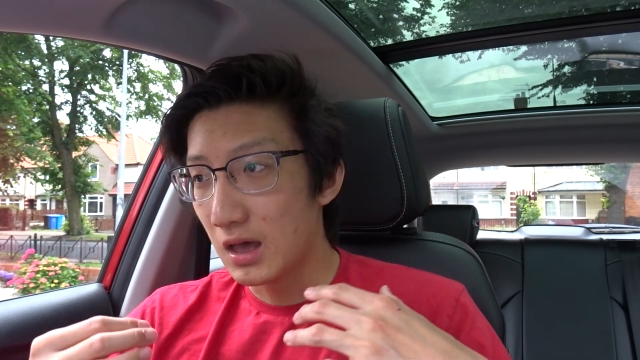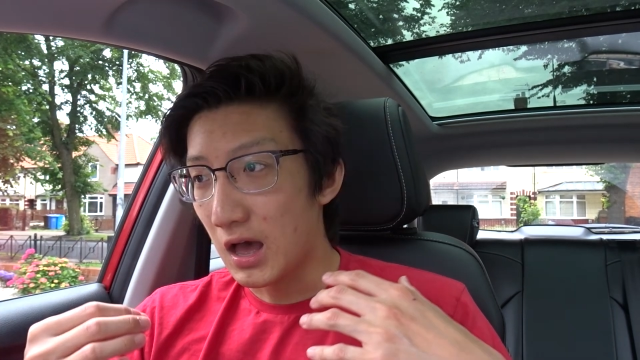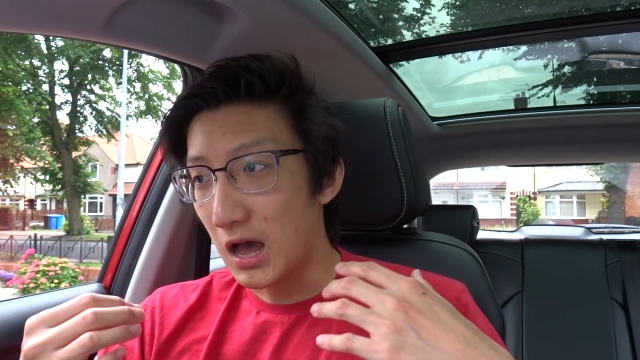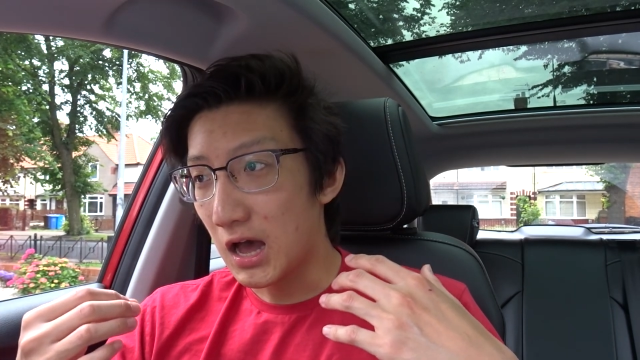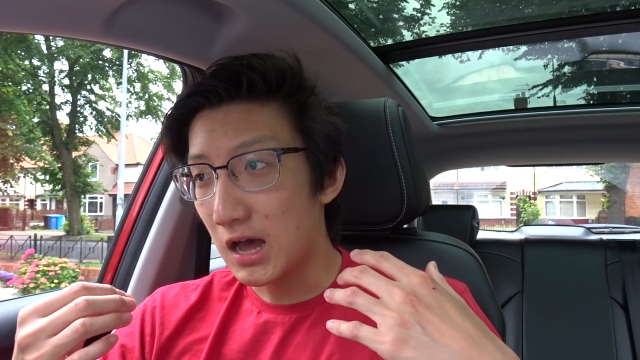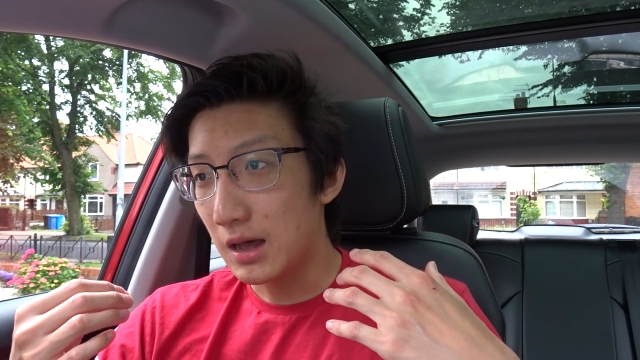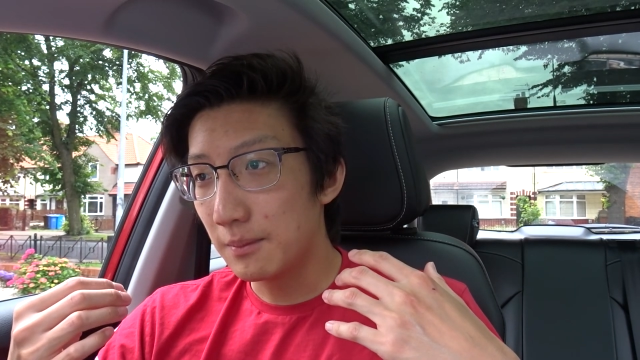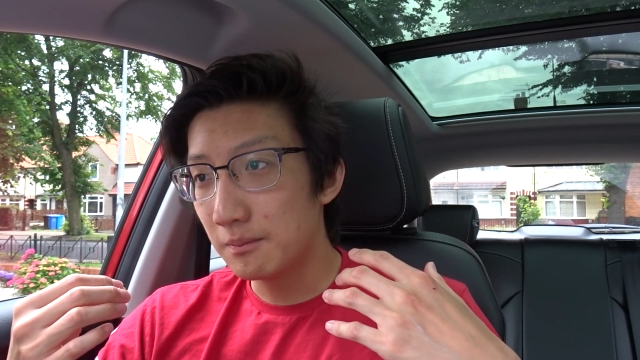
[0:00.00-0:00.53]

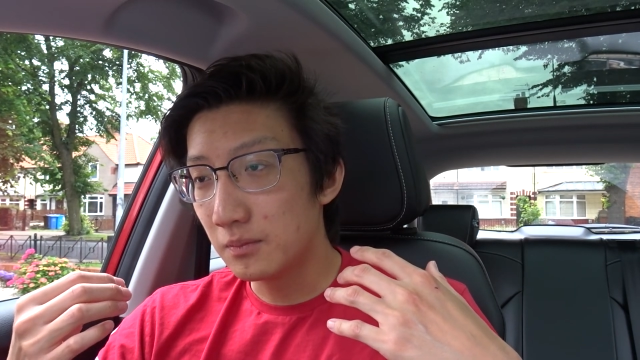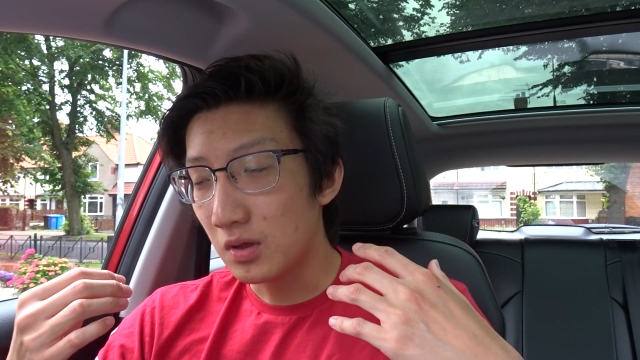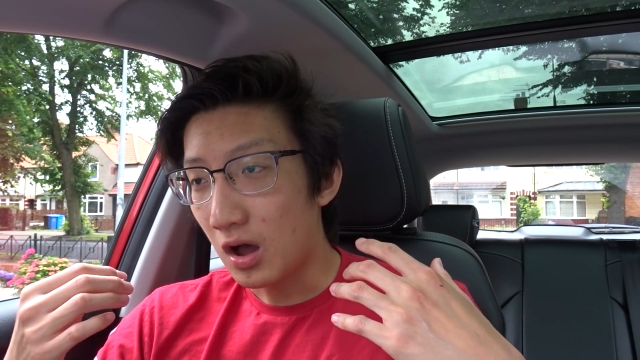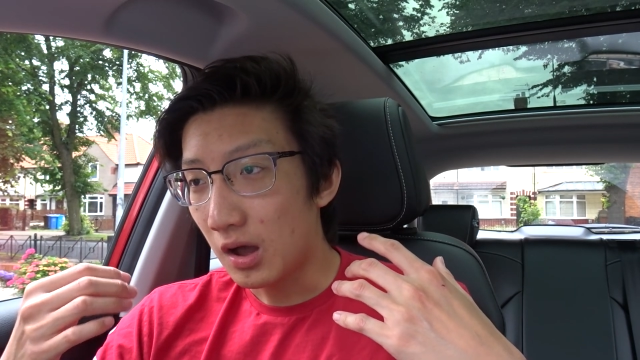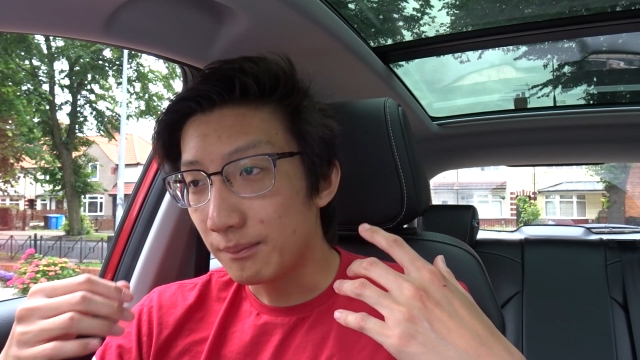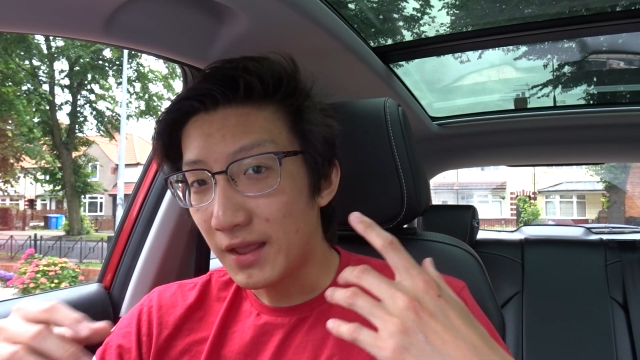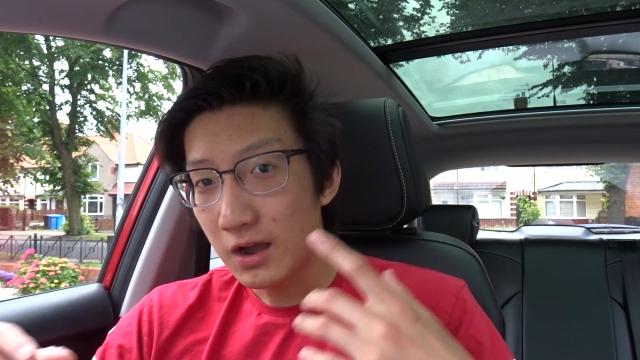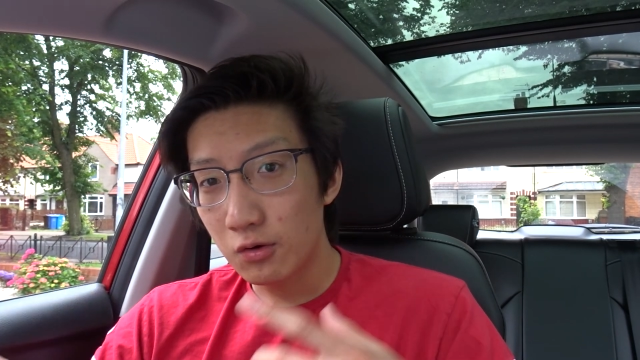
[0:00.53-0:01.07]
I'm
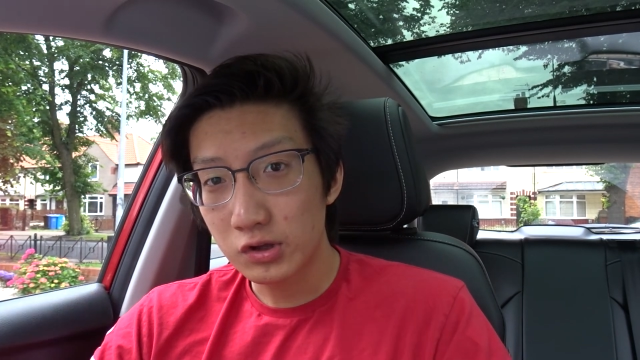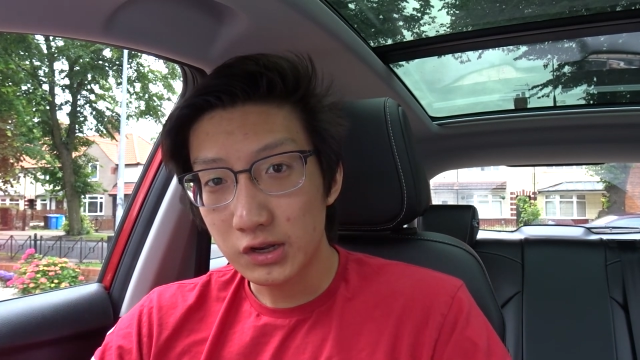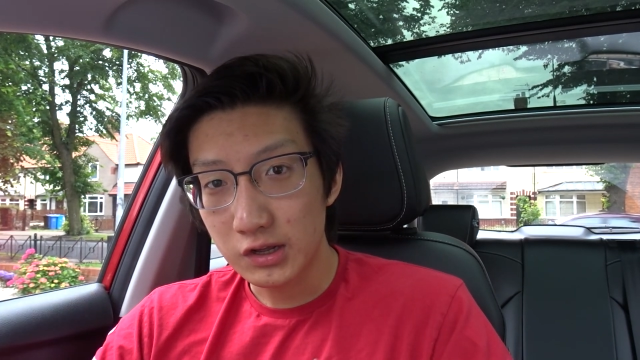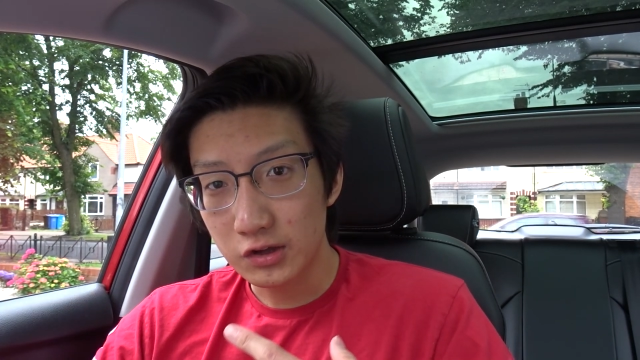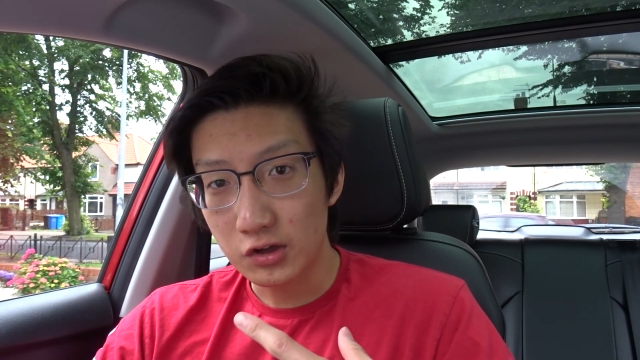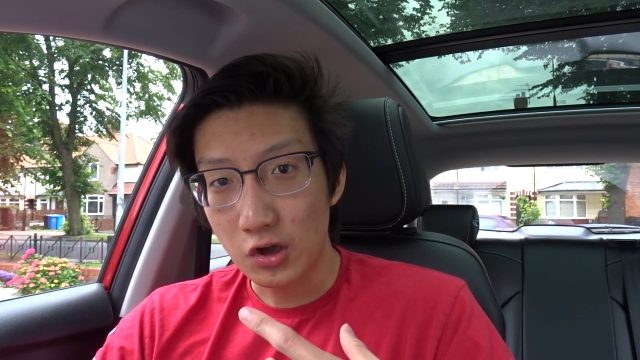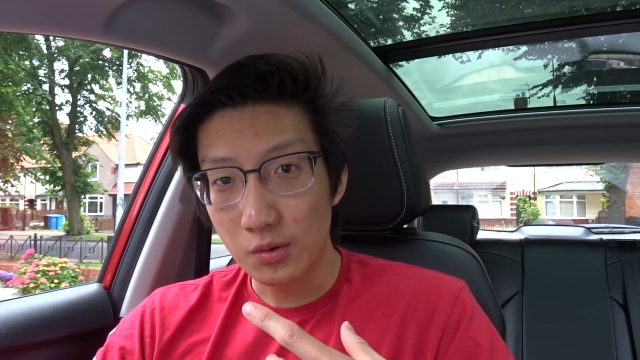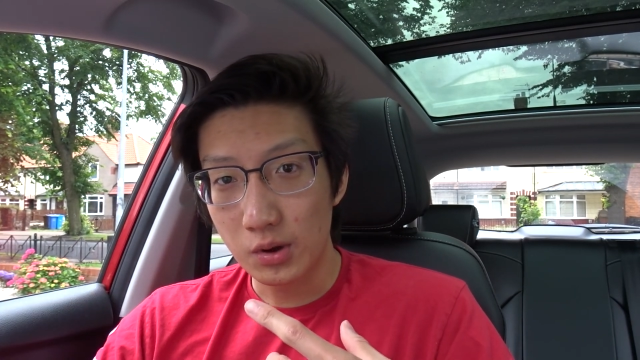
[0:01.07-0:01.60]
now going
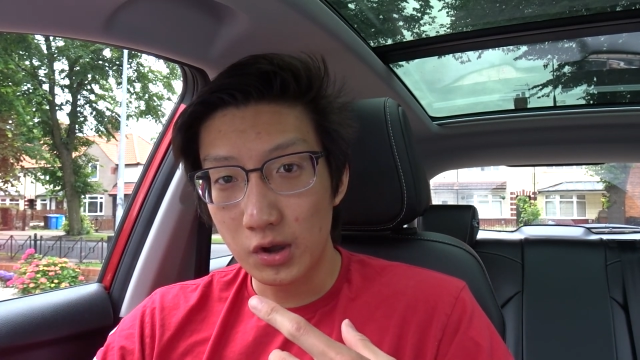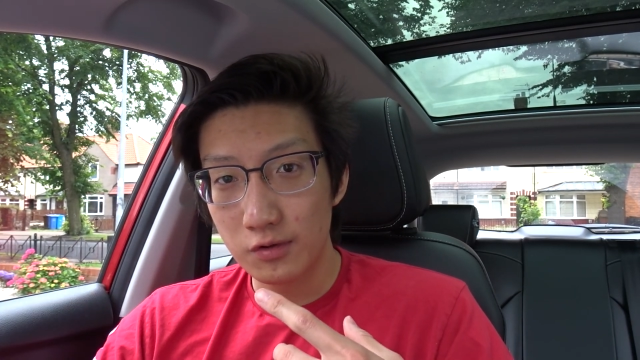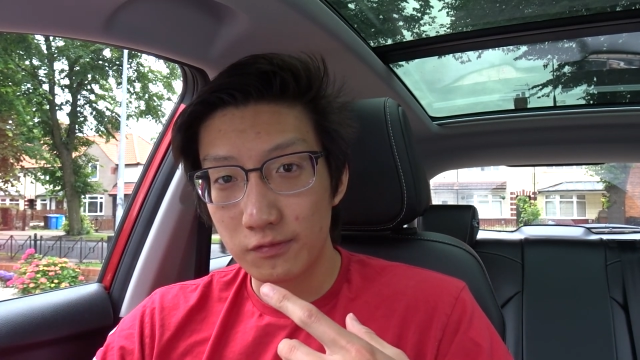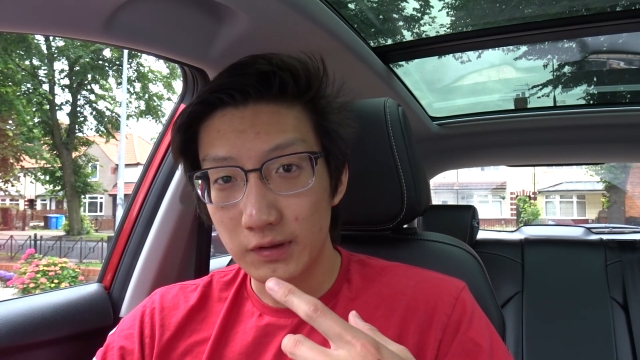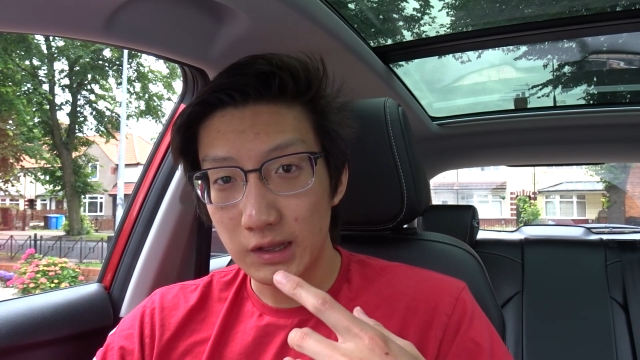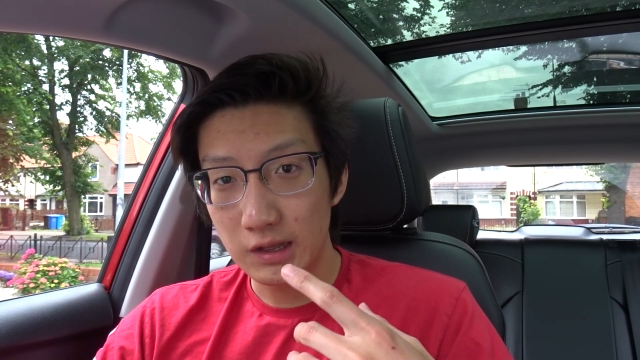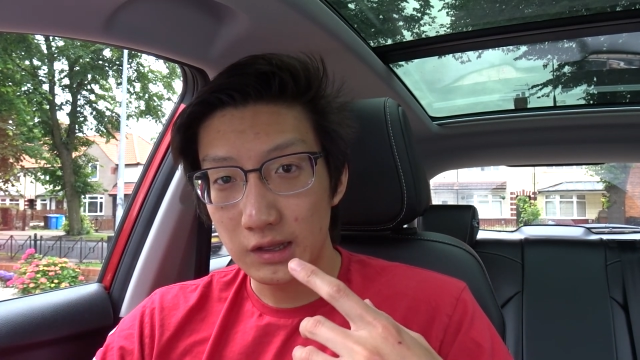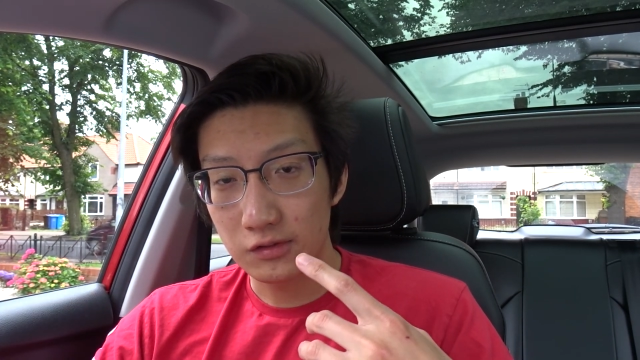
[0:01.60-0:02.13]
to go
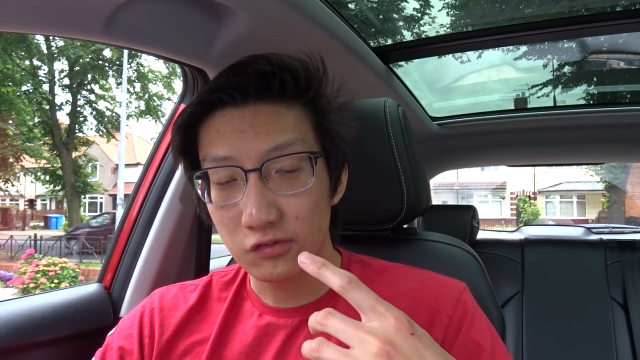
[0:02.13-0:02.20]
over